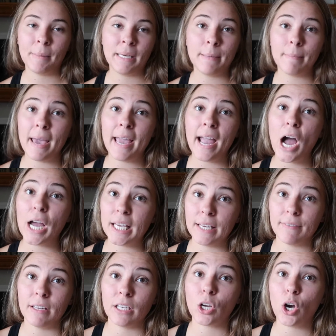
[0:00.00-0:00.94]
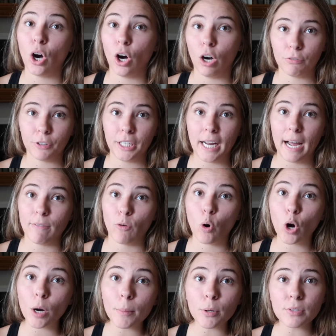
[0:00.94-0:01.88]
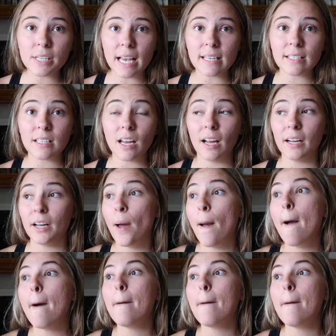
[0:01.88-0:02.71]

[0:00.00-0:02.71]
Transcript: He may even call for you to have a hormone test done.